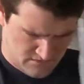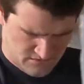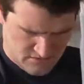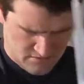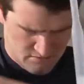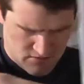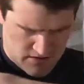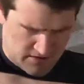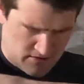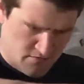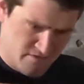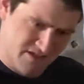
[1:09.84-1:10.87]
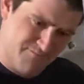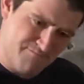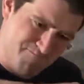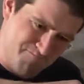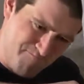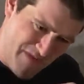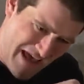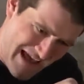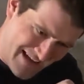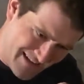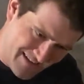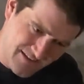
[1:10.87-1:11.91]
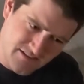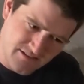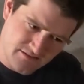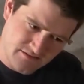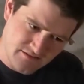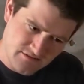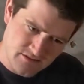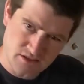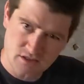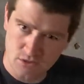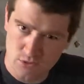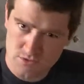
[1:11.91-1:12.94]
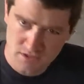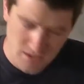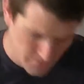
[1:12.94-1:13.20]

You uh, turn this back to close it